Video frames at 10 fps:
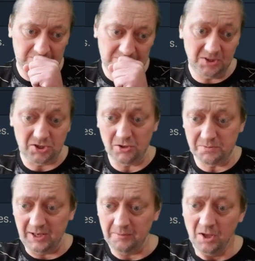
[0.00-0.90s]

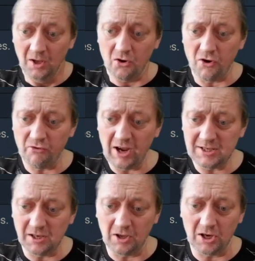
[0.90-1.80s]
Excuse me. Crit
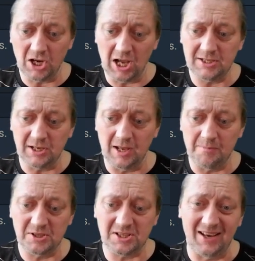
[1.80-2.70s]
rate I've got at
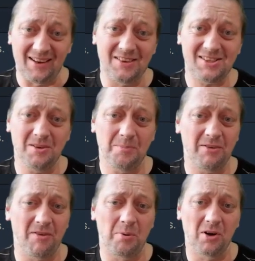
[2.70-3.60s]
99%, and this is a
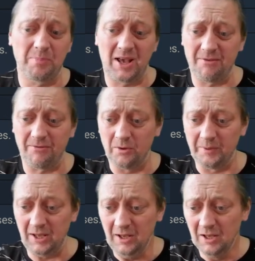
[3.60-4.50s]
bit of a bugbear
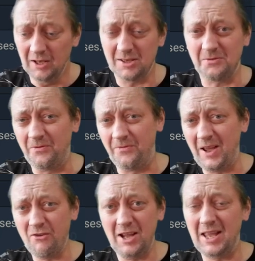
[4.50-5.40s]
for me because
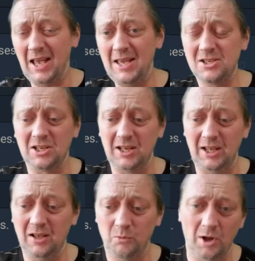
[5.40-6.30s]
very
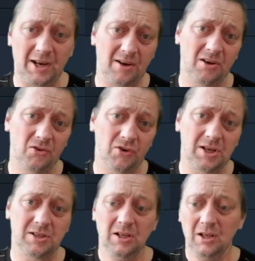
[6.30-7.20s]
occasionally, 1 in
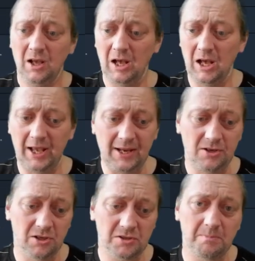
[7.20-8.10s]
100,
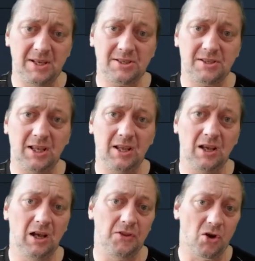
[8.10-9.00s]
he does miss
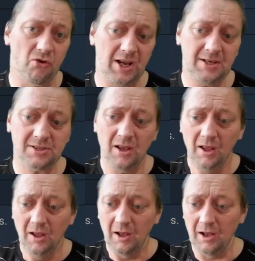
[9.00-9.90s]
the crit.
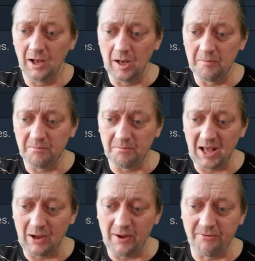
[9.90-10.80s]

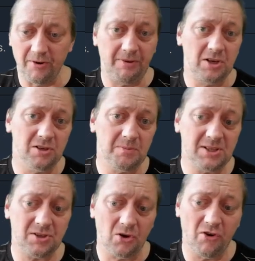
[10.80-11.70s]
However, if he does
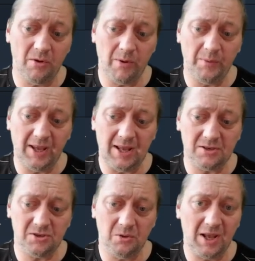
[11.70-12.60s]
miss the crit when we
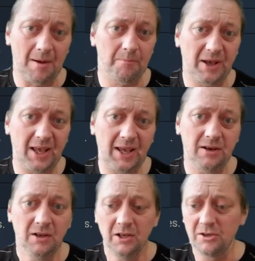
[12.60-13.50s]
get to
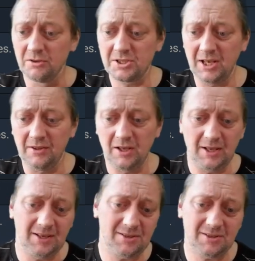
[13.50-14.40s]
campaign, you'll see
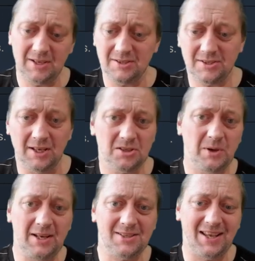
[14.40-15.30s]
that his
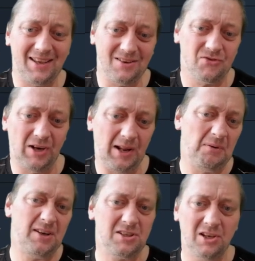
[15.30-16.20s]
6 to 8 seconds
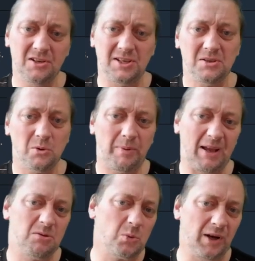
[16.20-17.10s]
really only turns into
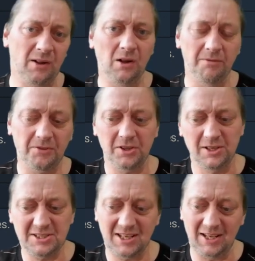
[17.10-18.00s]
about 12,
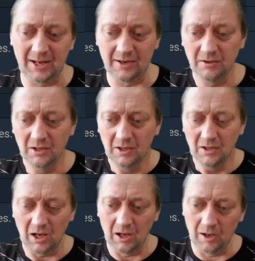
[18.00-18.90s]
13.
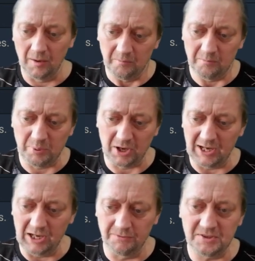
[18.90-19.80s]
But
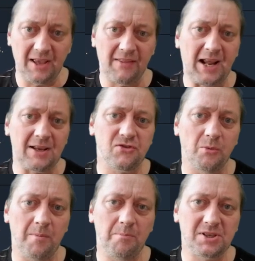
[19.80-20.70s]
I'd love to get that
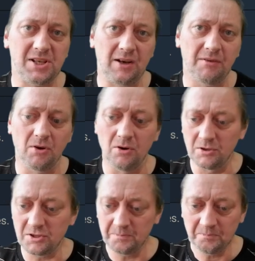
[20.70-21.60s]
extra 1%, of
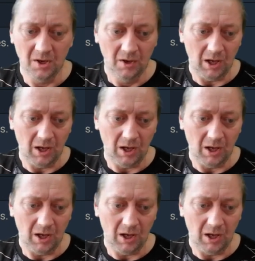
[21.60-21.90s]
course.